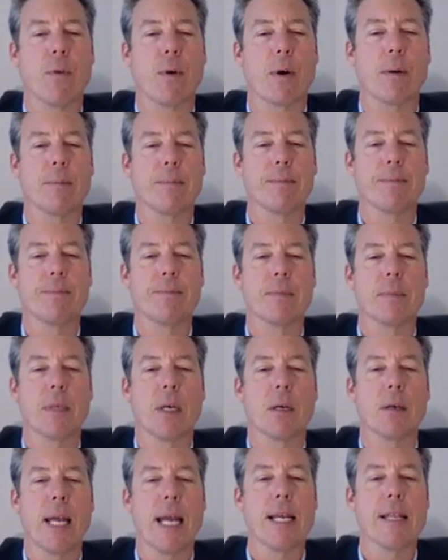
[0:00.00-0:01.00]
forty-four.
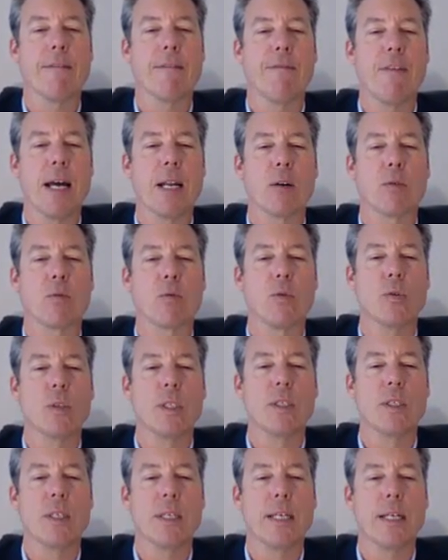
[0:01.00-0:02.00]
Okay, and the
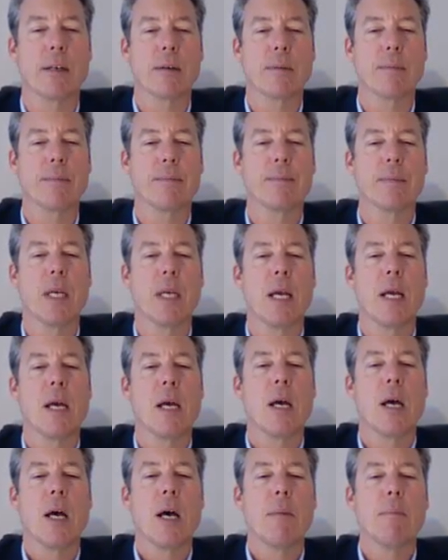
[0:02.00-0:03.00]
final rule is here.
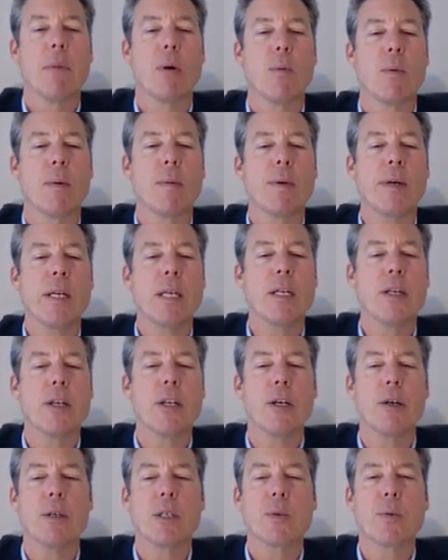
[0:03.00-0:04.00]
But what
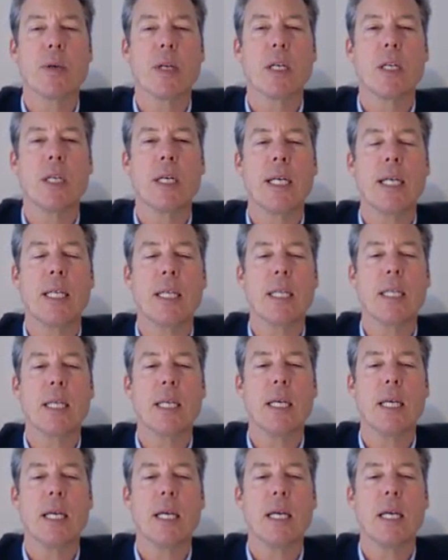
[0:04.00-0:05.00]
we're going to do is we're going to look
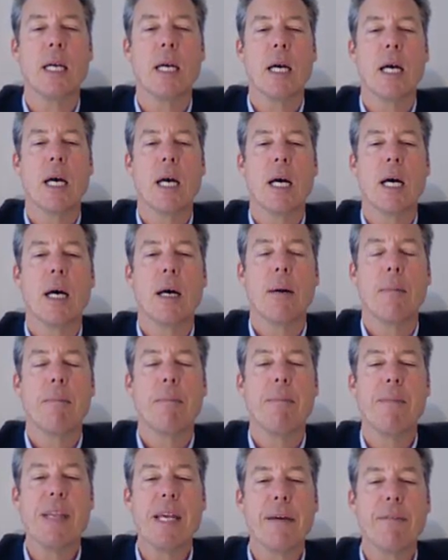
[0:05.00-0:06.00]
at the
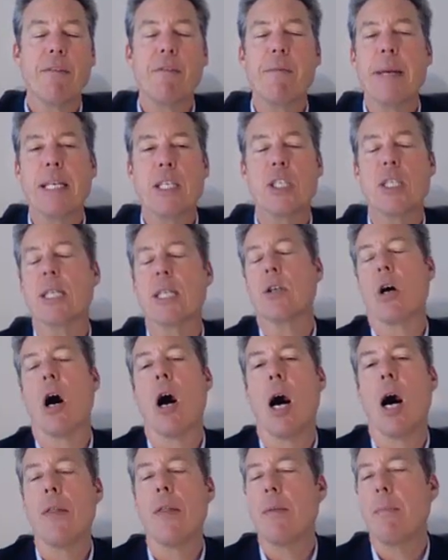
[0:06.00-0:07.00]
the
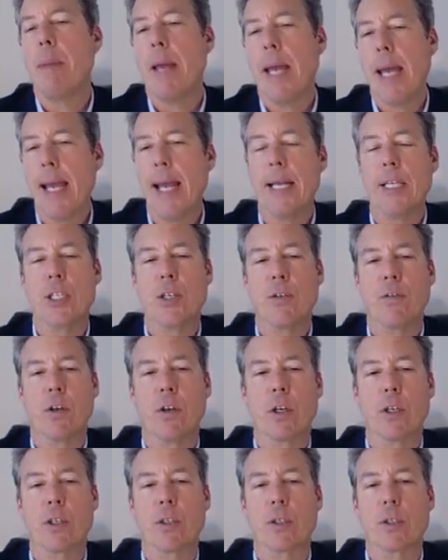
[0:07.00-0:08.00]
information that's on the
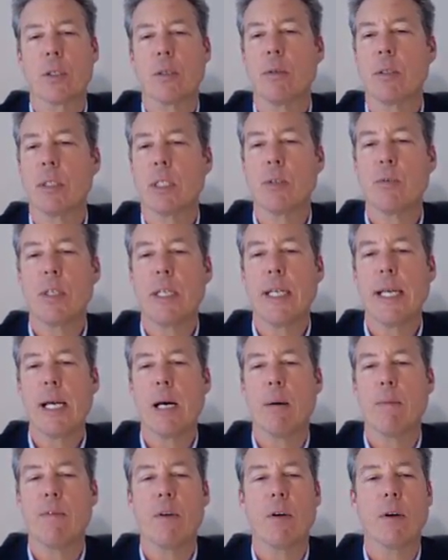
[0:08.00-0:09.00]
page first, which is
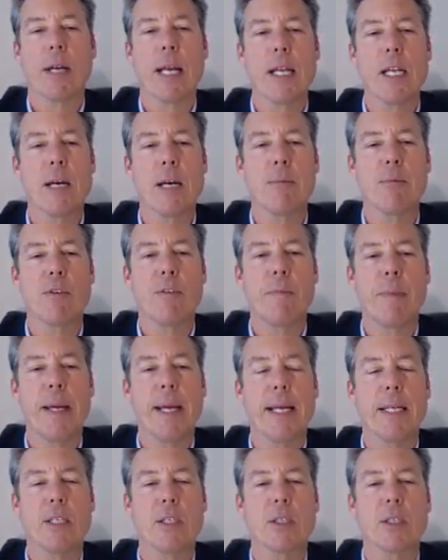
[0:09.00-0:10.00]
really helpful. Okay,
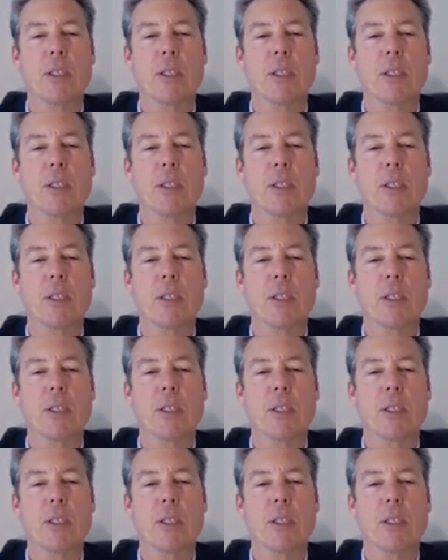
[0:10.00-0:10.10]
number of